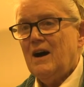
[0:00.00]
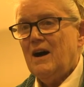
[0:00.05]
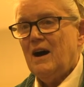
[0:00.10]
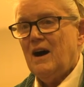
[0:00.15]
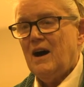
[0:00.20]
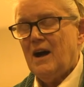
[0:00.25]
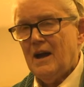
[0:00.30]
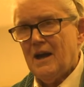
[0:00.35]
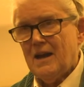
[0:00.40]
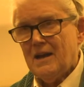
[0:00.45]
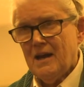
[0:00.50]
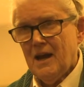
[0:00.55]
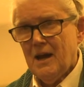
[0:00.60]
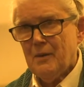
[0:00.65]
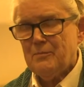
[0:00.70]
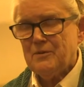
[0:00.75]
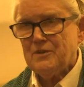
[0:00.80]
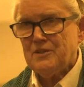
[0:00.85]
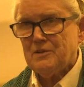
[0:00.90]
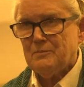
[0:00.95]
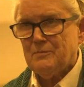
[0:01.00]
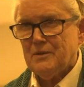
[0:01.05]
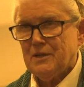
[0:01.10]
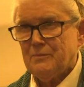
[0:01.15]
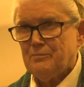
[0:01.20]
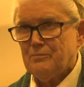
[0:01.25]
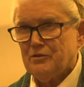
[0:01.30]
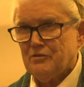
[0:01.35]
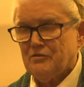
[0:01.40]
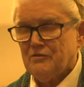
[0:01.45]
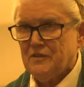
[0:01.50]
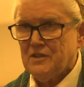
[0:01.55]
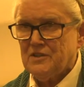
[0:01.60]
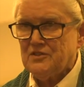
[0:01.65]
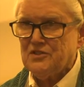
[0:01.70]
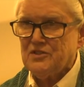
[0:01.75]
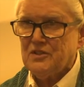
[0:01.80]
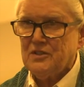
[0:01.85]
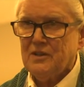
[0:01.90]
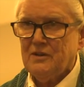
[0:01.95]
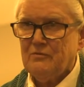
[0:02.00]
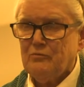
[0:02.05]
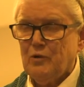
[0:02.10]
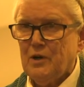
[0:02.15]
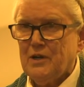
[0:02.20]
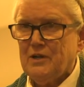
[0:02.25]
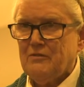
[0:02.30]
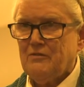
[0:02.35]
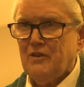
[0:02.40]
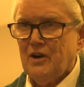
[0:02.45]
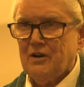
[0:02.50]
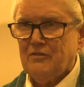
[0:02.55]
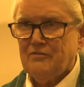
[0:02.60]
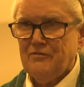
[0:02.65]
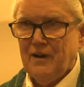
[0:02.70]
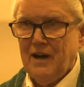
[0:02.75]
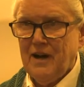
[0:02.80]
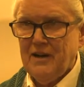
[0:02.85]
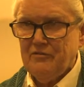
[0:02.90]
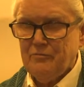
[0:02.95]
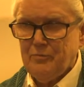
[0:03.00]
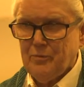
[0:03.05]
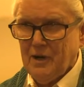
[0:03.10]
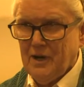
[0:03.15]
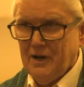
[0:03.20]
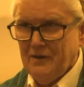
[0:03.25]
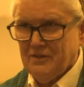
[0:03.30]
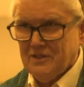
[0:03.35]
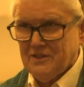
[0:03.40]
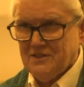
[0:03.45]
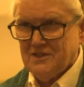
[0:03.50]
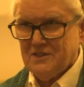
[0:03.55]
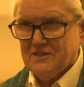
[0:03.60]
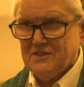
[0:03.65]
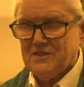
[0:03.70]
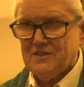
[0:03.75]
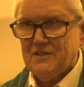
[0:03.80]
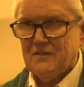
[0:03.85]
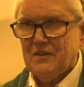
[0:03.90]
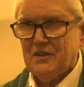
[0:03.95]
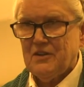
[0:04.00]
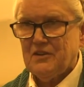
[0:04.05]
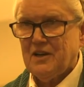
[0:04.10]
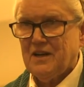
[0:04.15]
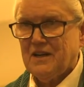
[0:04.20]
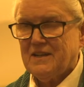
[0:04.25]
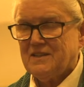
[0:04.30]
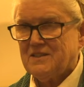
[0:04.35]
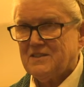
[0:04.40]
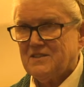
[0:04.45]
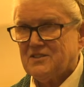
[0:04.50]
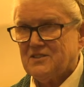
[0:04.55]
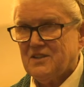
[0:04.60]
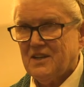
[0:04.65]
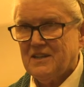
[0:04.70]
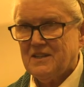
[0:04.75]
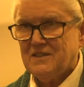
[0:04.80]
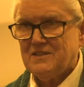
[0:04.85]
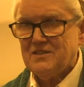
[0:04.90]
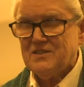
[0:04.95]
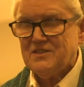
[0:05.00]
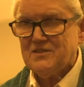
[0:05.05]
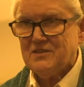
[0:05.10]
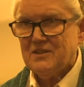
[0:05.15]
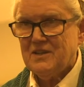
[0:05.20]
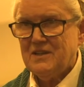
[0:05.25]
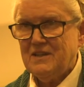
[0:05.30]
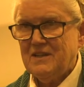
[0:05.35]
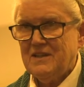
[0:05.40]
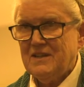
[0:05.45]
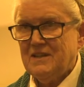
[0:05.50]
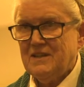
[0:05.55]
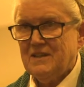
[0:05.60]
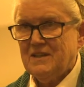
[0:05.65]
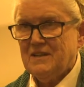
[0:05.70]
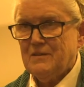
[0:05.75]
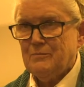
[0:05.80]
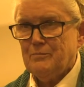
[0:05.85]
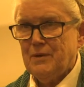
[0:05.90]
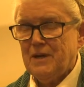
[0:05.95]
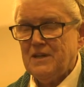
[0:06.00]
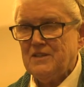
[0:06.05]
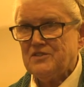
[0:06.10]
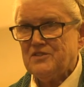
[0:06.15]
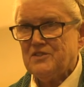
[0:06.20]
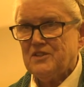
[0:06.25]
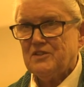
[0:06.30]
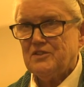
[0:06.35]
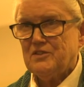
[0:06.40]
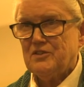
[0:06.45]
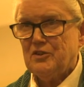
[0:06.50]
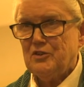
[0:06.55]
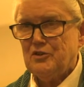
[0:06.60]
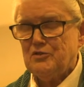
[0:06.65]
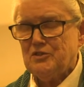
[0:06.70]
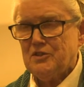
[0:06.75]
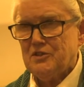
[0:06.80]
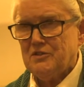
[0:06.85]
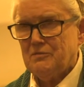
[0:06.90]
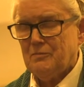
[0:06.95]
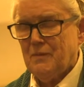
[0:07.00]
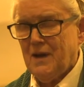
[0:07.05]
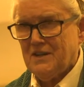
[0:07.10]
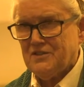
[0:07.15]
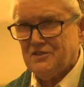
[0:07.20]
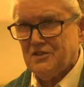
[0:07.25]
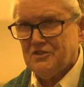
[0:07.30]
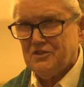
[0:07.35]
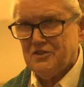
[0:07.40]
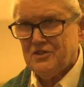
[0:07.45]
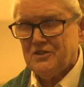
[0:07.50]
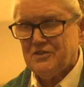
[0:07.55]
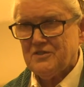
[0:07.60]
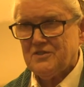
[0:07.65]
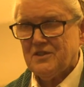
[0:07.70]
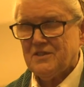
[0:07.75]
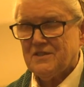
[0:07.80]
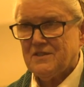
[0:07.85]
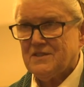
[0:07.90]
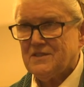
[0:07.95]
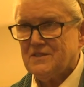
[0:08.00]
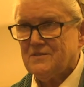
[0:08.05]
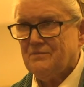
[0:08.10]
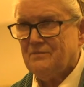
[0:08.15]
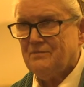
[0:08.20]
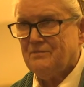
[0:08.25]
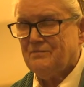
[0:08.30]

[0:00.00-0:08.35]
I happened to be provincial of one of our 5 provinces in the United States, based in Newton, Massachusetts.